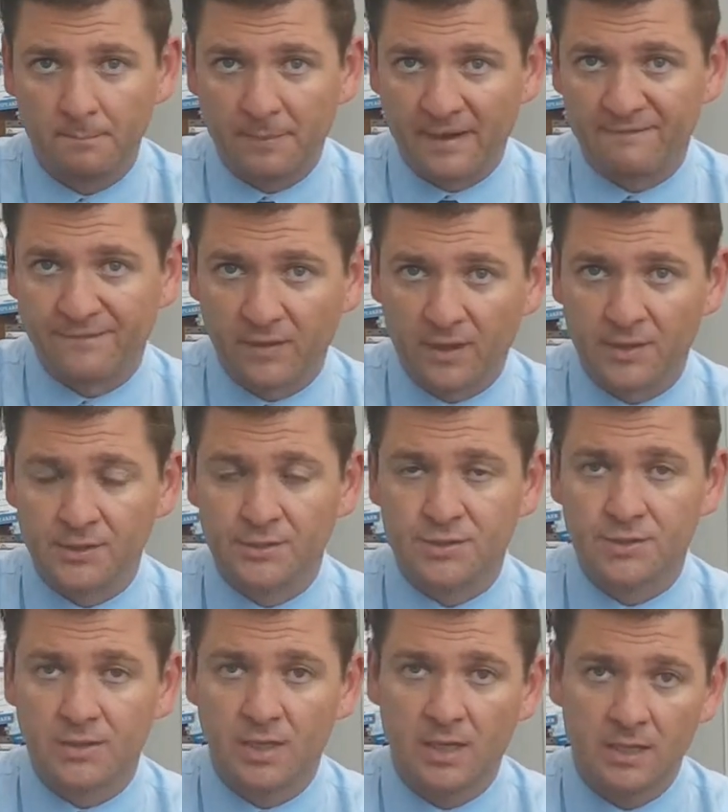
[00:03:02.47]
pay for
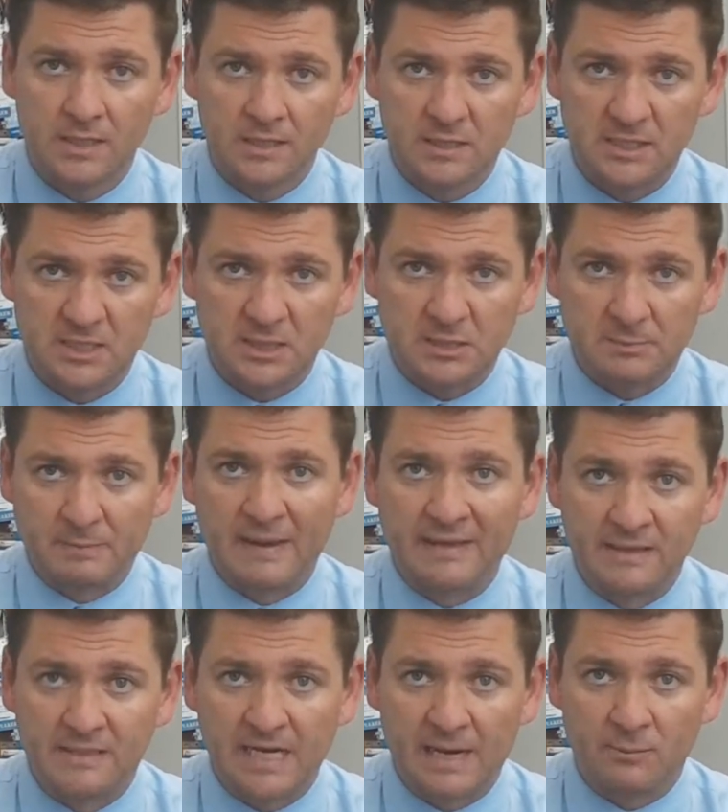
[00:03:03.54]
lunch,
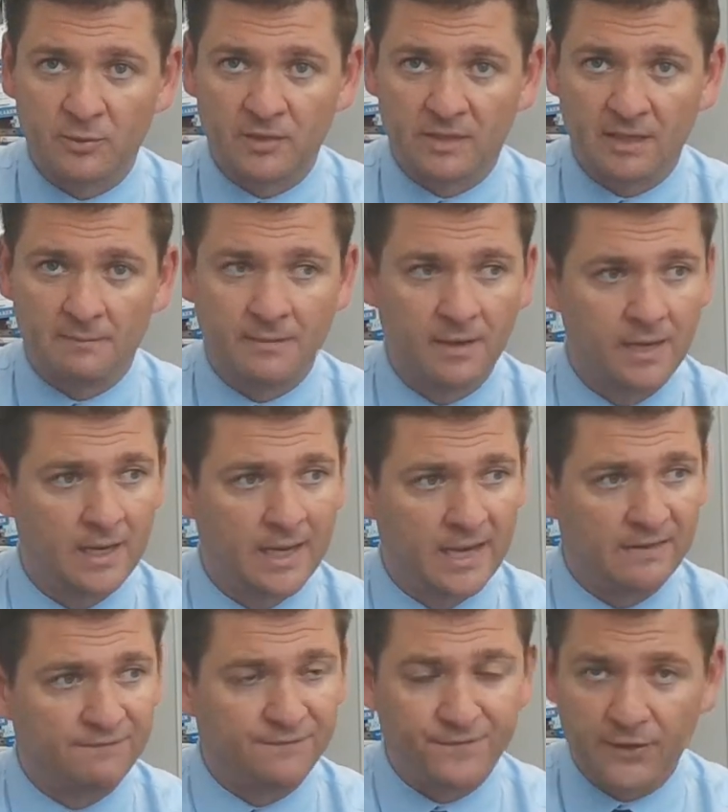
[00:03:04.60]
spend time with them,
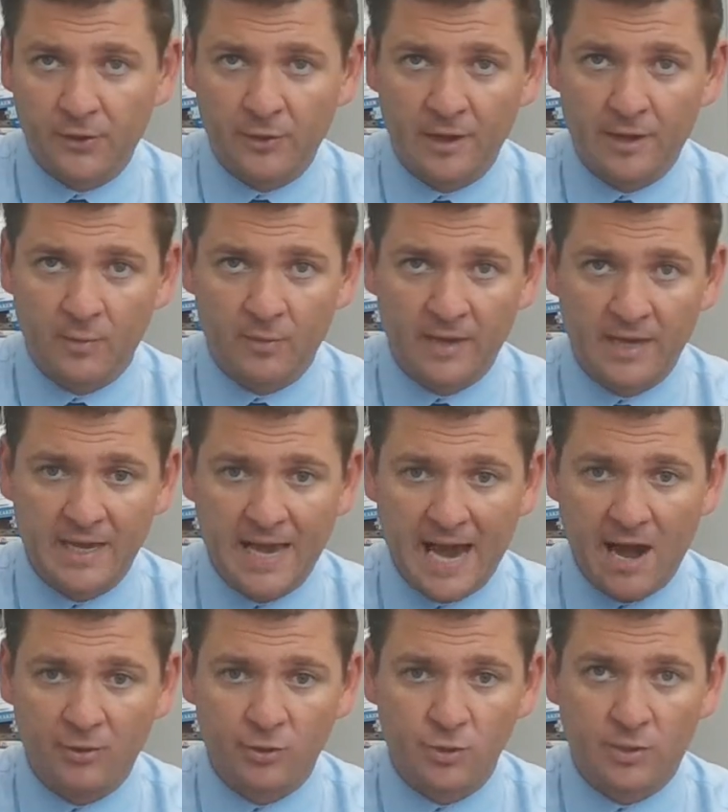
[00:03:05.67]
and figure out a way
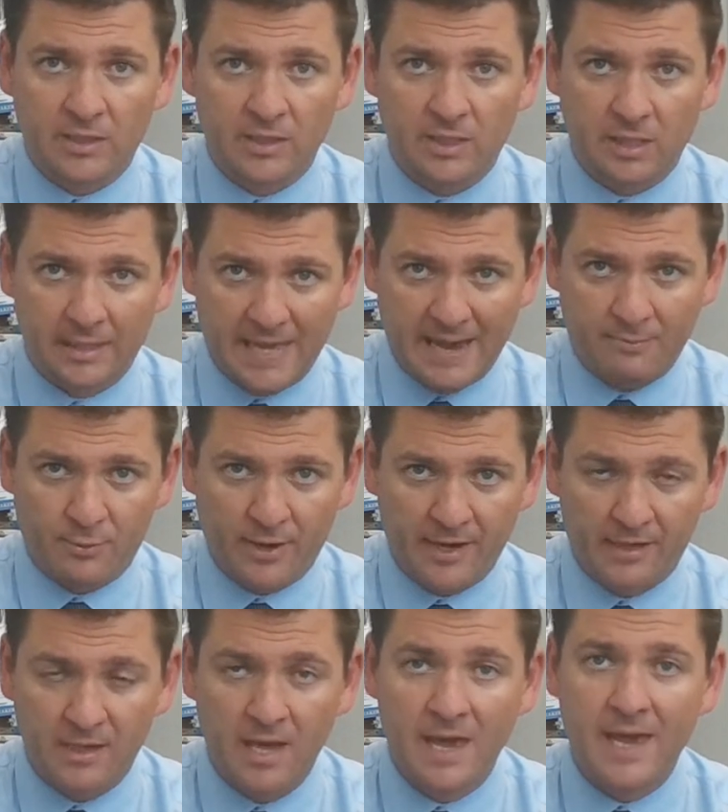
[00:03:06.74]
how you can
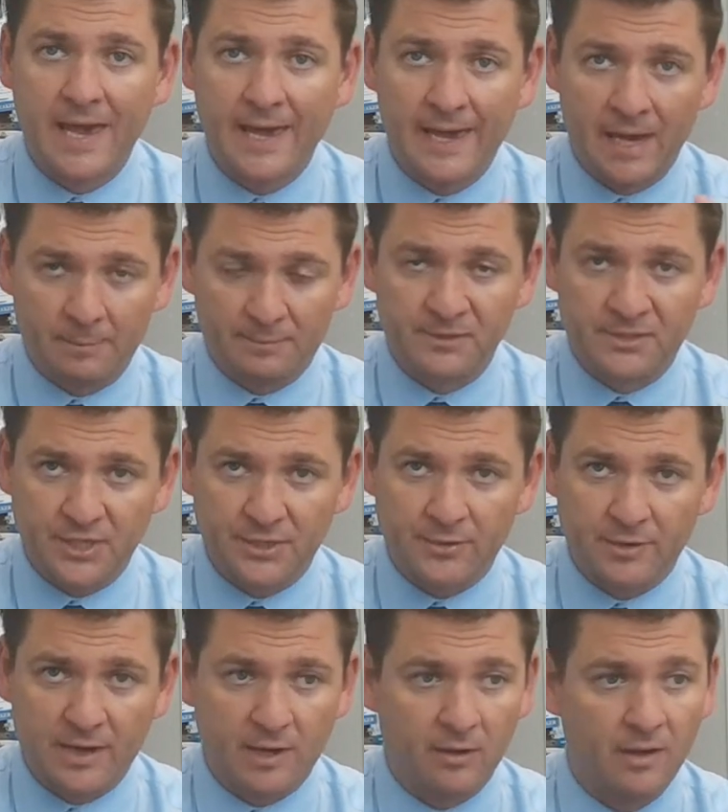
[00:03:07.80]
collaborate, help each
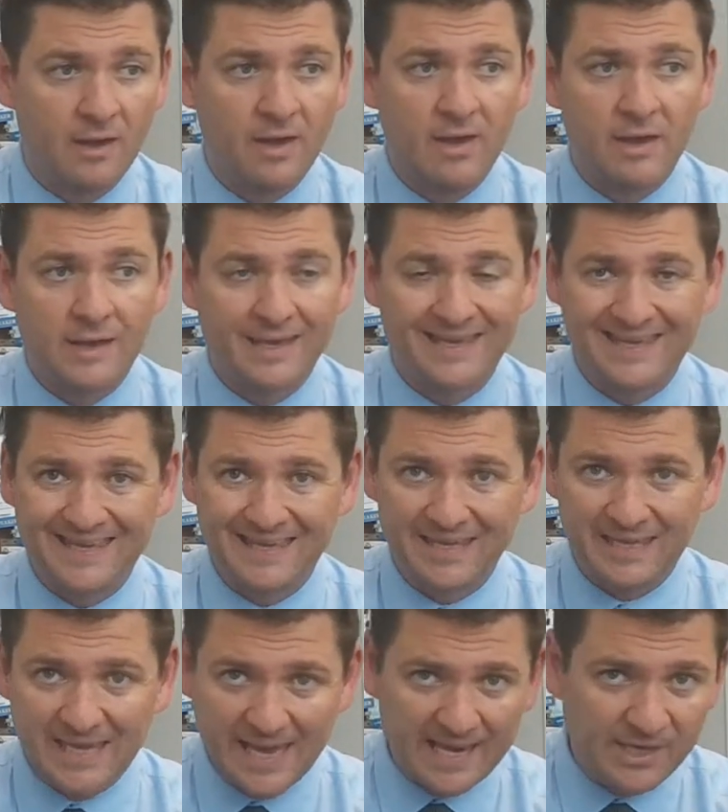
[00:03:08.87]
other out,
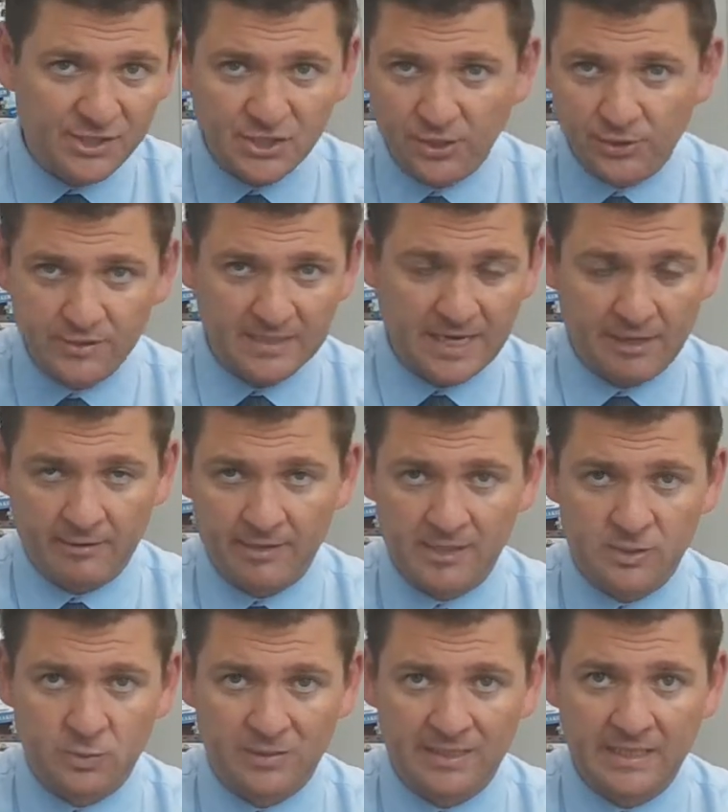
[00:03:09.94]
get each other's
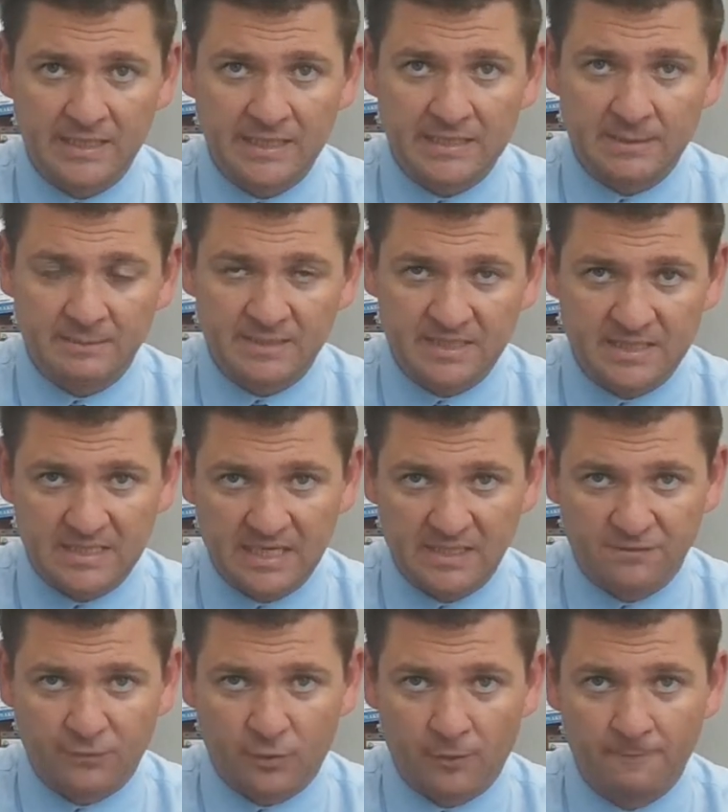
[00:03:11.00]
areas what they need to be
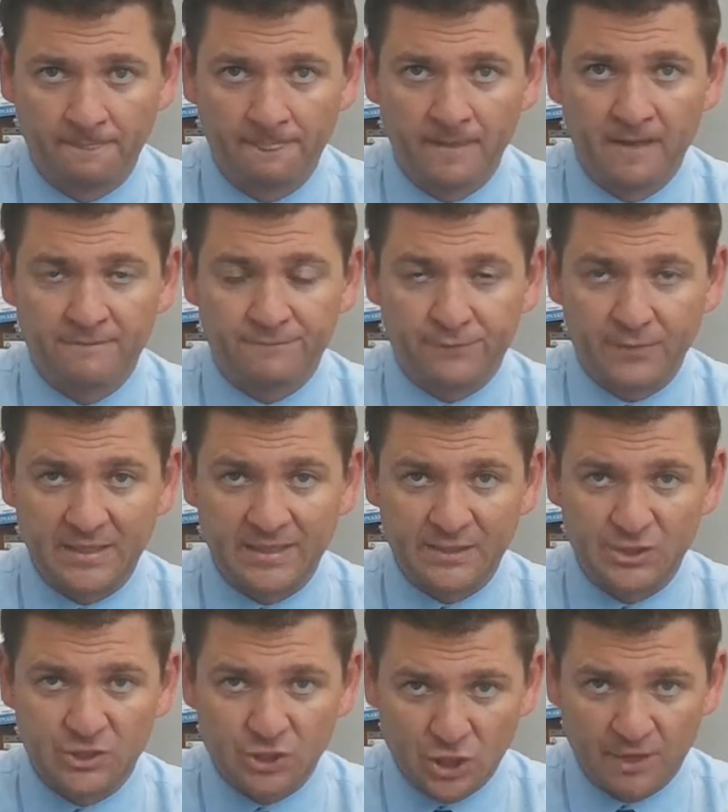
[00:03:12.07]
successful
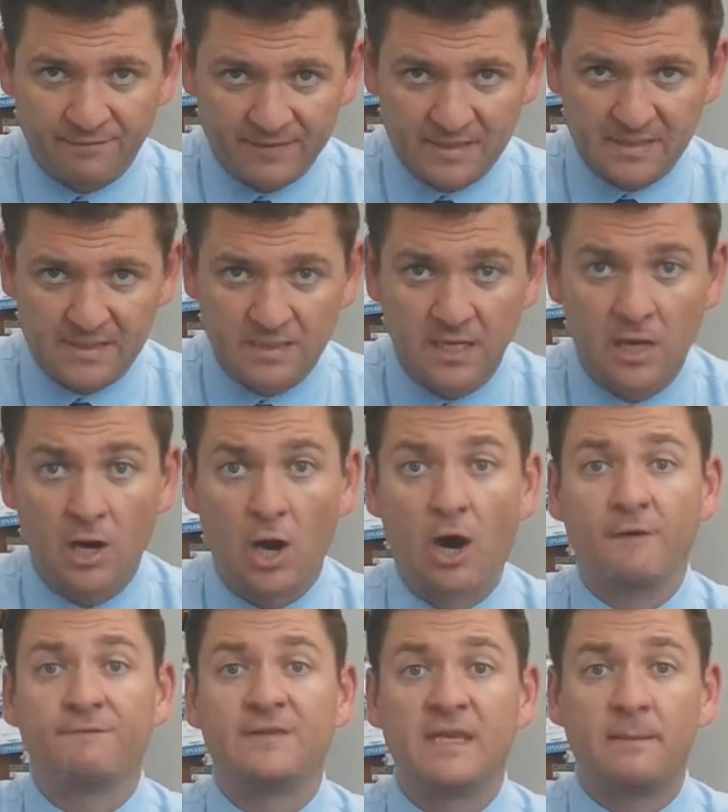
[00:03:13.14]
in service
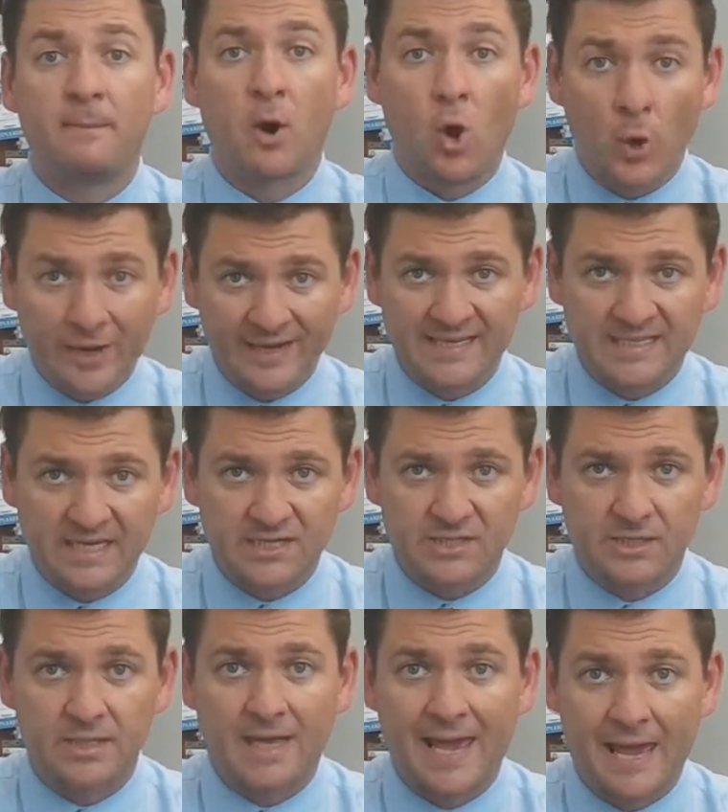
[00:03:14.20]
of the
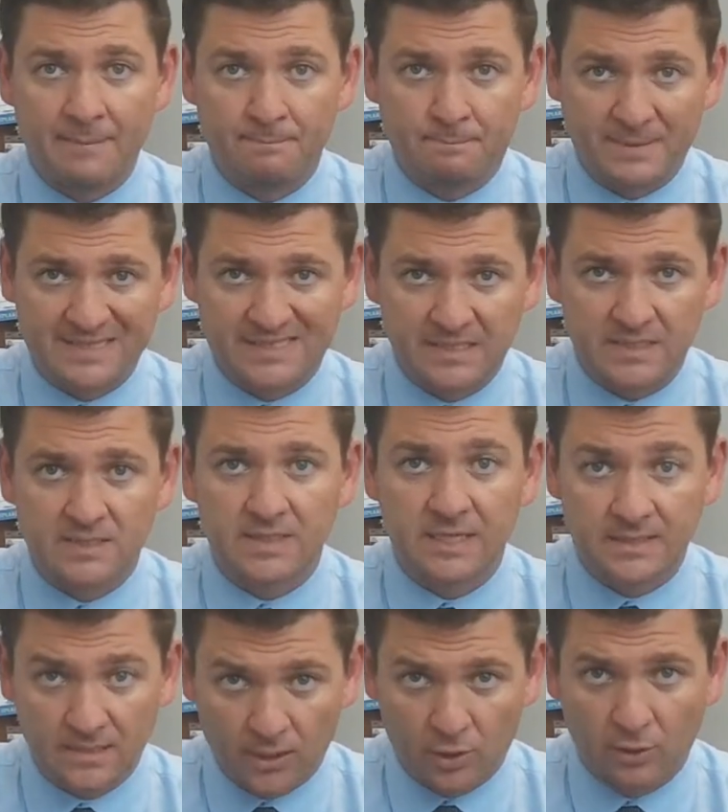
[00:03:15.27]
organization and business
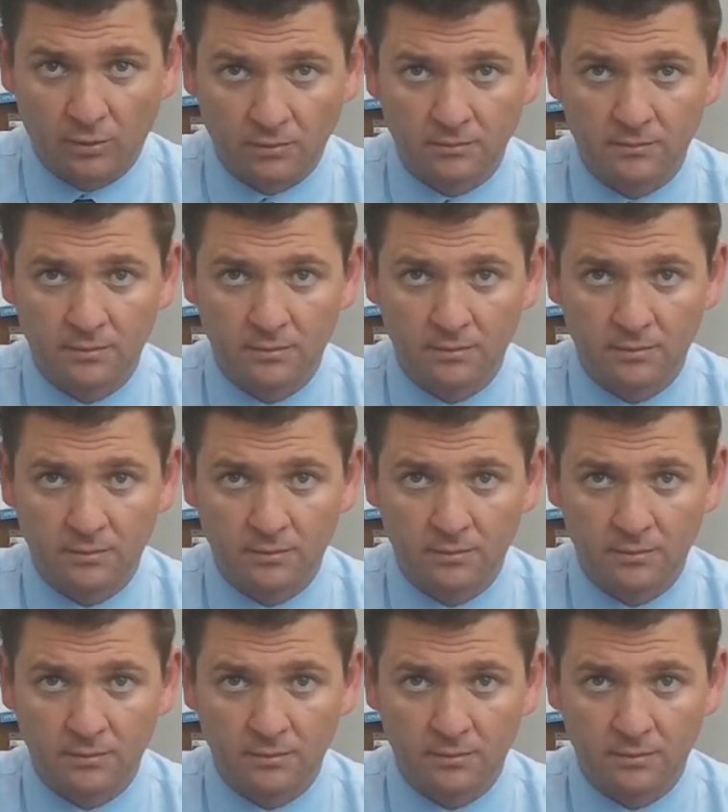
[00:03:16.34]
as a whole.